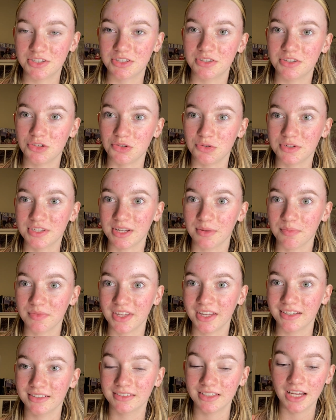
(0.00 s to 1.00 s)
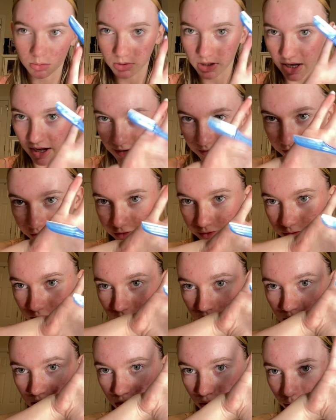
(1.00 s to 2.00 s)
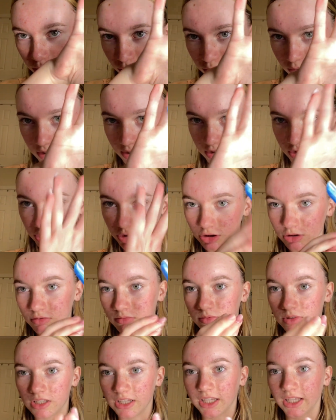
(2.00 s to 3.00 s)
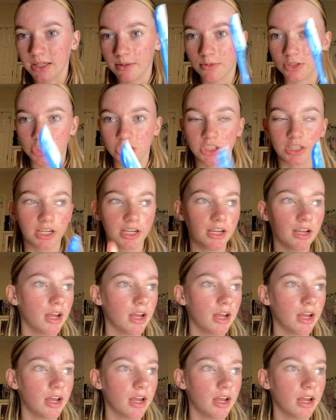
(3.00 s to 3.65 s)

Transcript: do something. We have the razor thingy majiggy.